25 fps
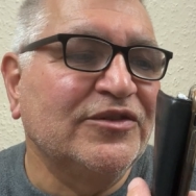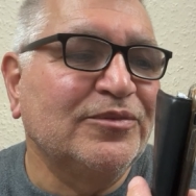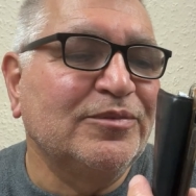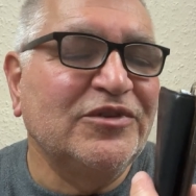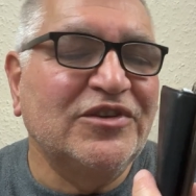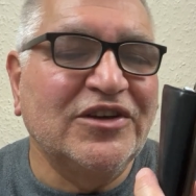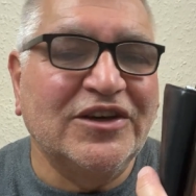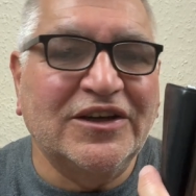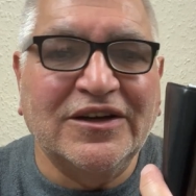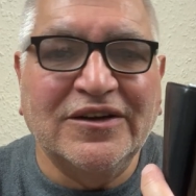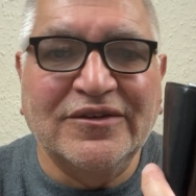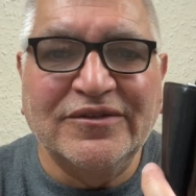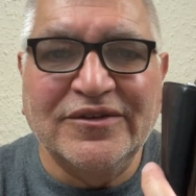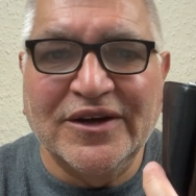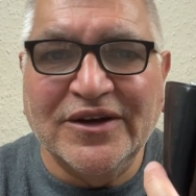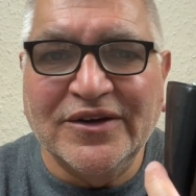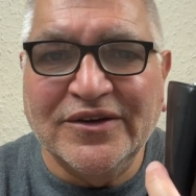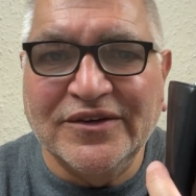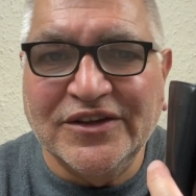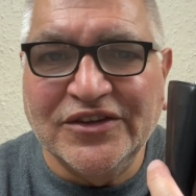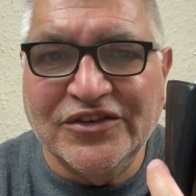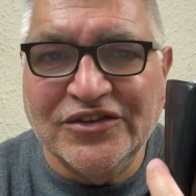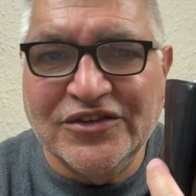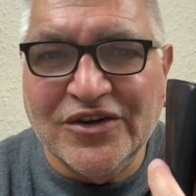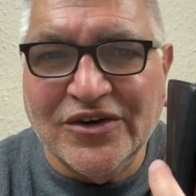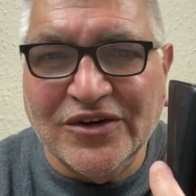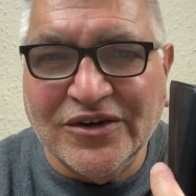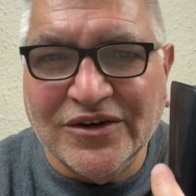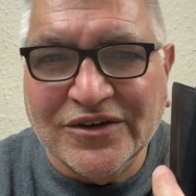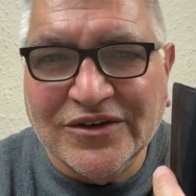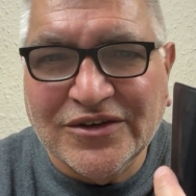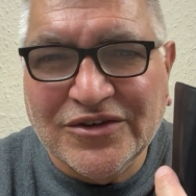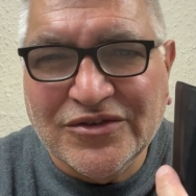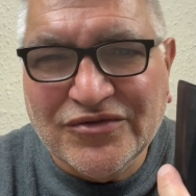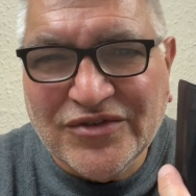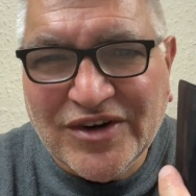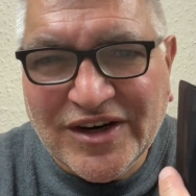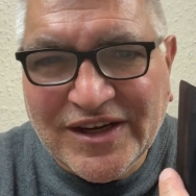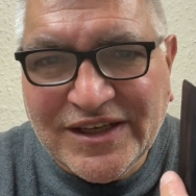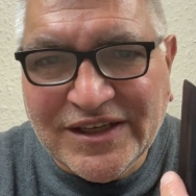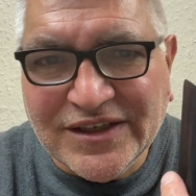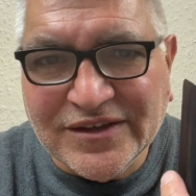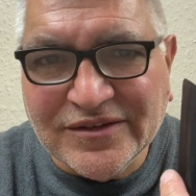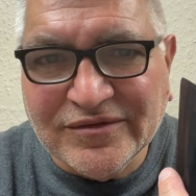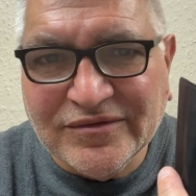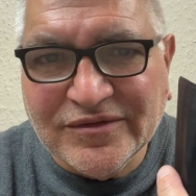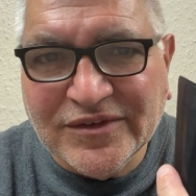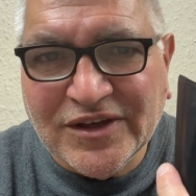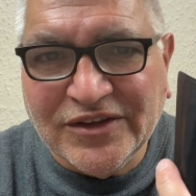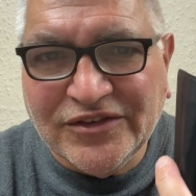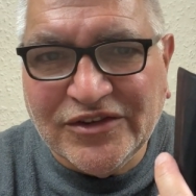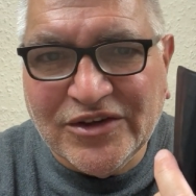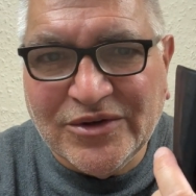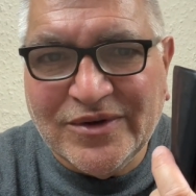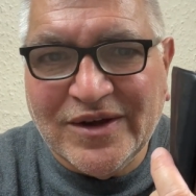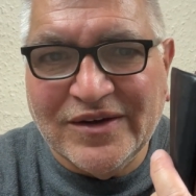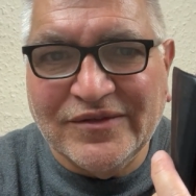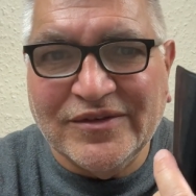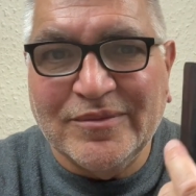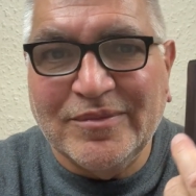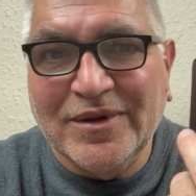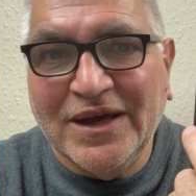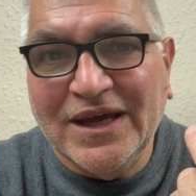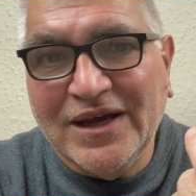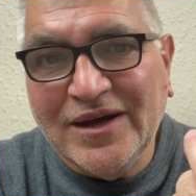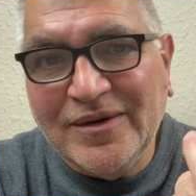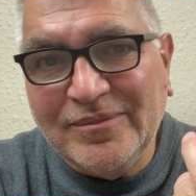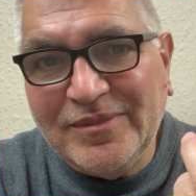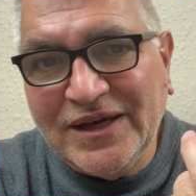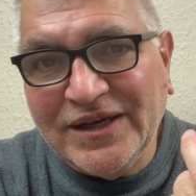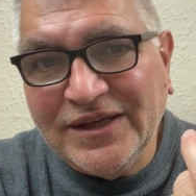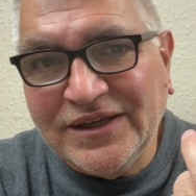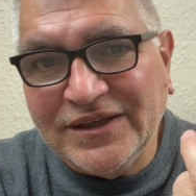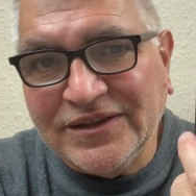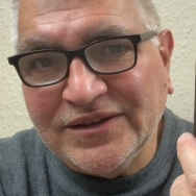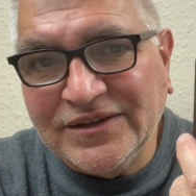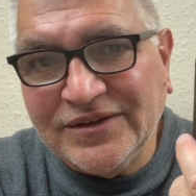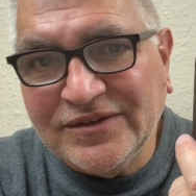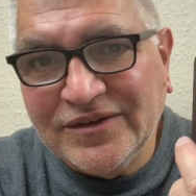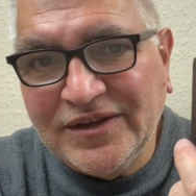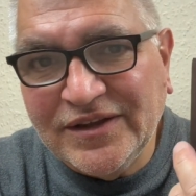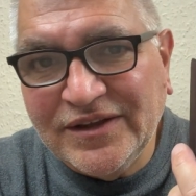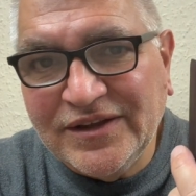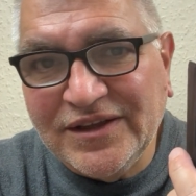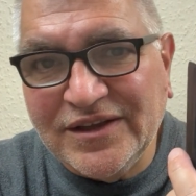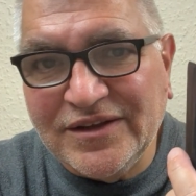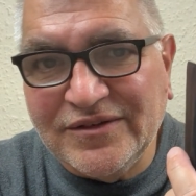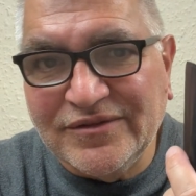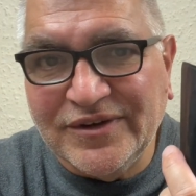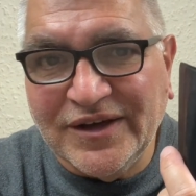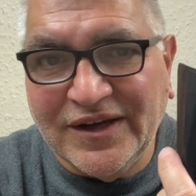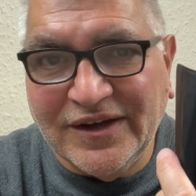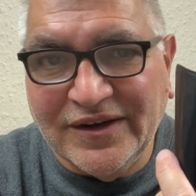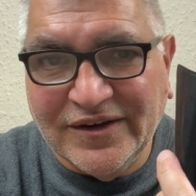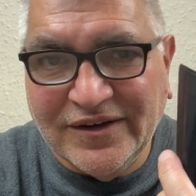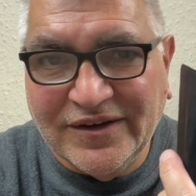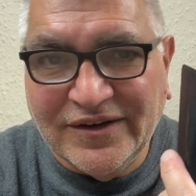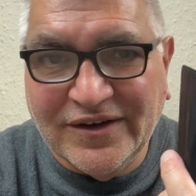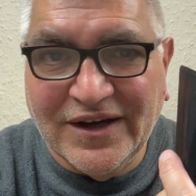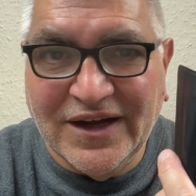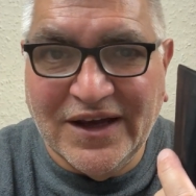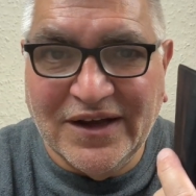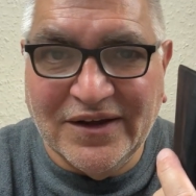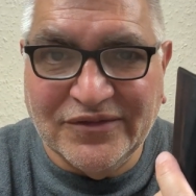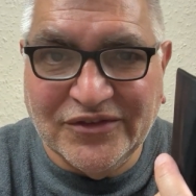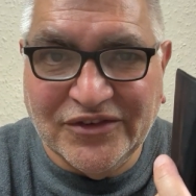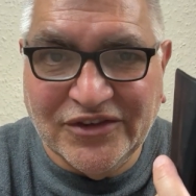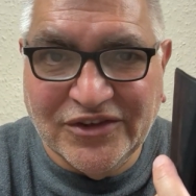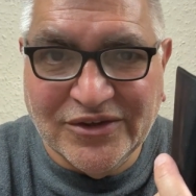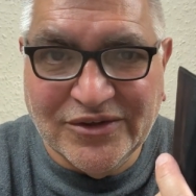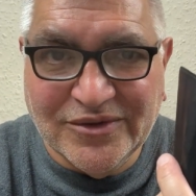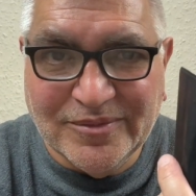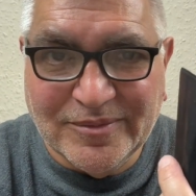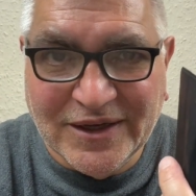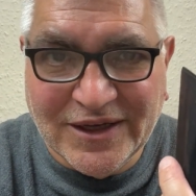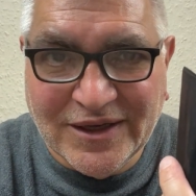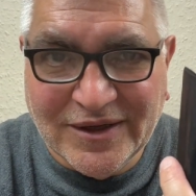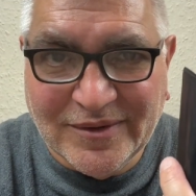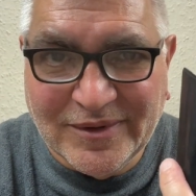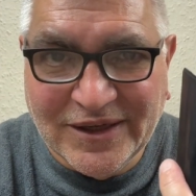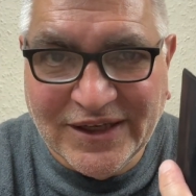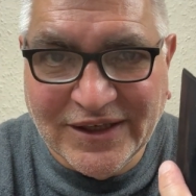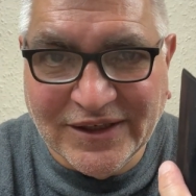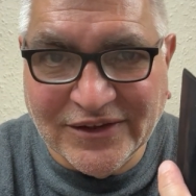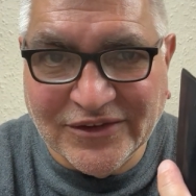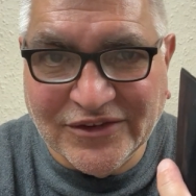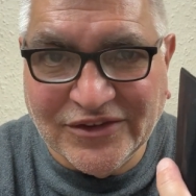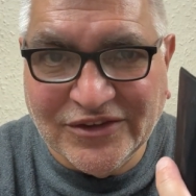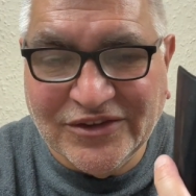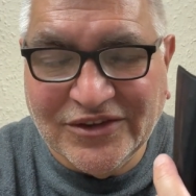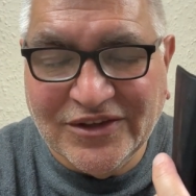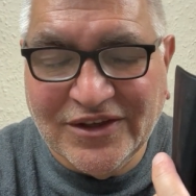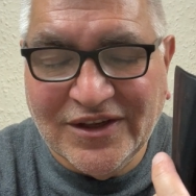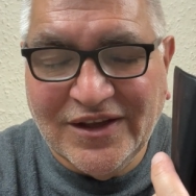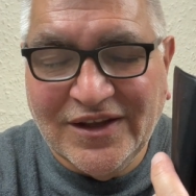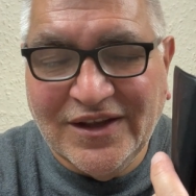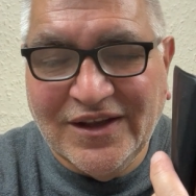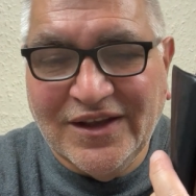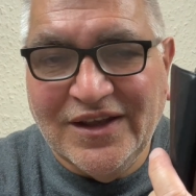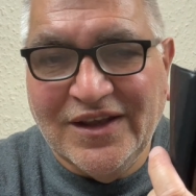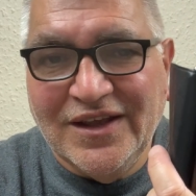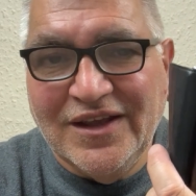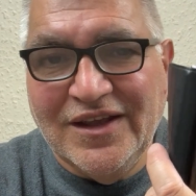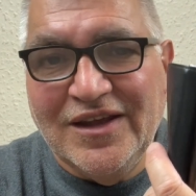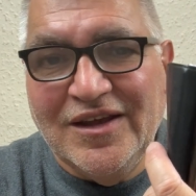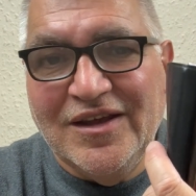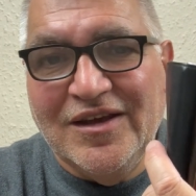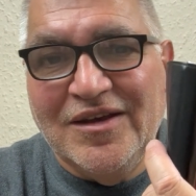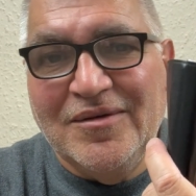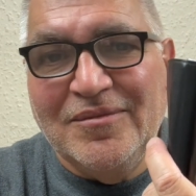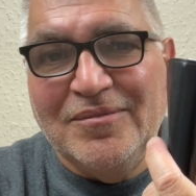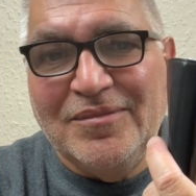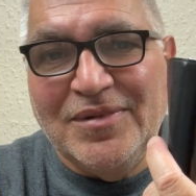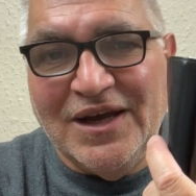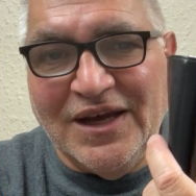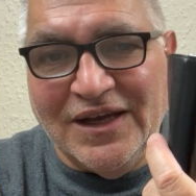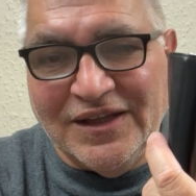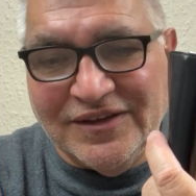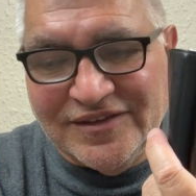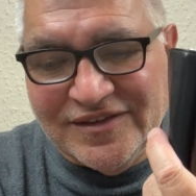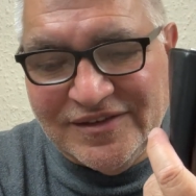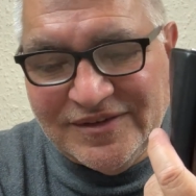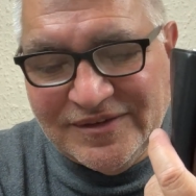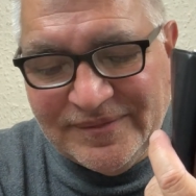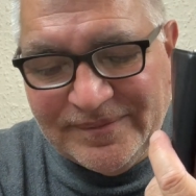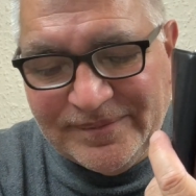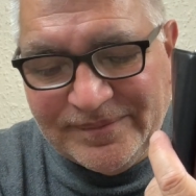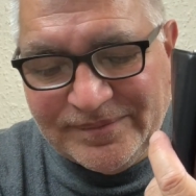particular phone is not great. I do have a power bank. In fact, I have 2 power banks. But